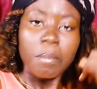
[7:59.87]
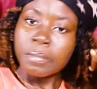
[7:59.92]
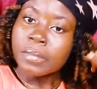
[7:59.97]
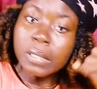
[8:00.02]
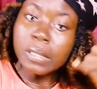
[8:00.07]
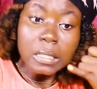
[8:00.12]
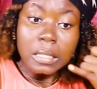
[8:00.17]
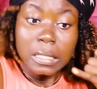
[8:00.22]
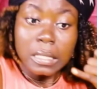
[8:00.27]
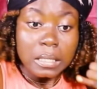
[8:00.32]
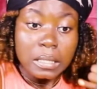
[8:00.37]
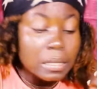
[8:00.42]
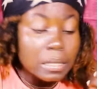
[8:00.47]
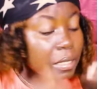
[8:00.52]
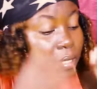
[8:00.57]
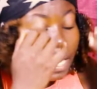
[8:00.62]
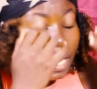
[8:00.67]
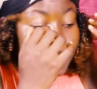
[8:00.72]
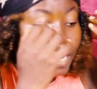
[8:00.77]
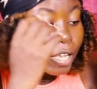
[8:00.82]

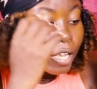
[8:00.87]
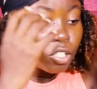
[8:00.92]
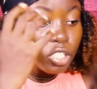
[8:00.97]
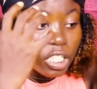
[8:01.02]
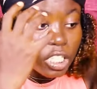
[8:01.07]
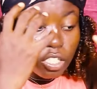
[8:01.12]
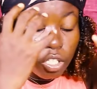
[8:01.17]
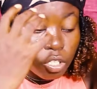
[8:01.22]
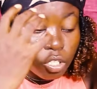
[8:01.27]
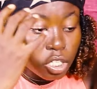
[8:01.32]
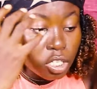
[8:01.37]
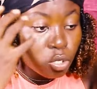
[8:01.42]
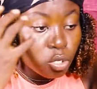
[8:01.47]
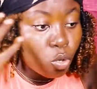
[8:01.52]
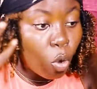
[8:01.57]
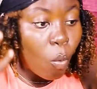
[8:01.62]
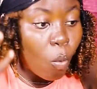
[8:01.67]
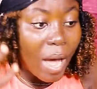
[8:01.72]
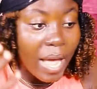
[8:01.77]
then, then you just you just go